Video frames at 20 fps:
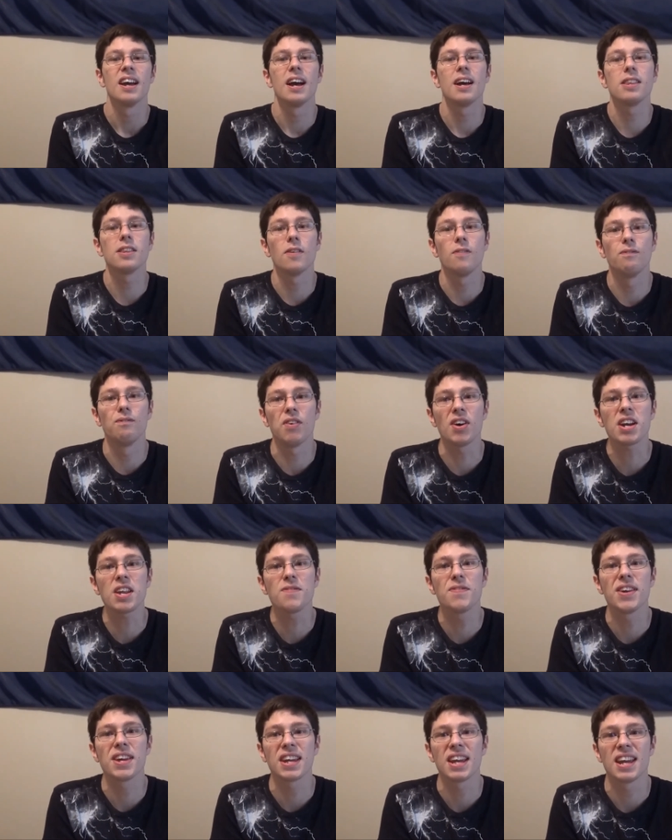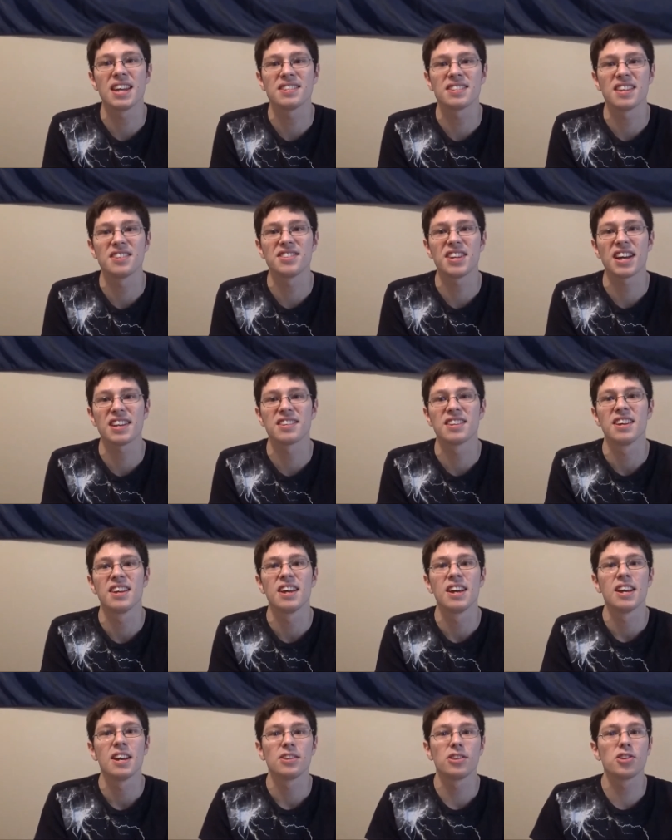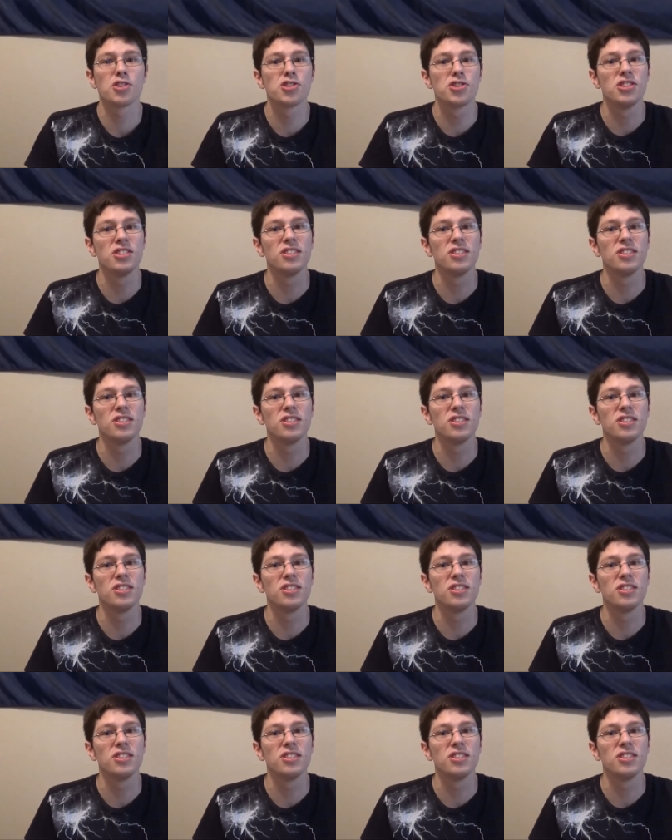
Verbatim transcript: And the funny thing is, is that the,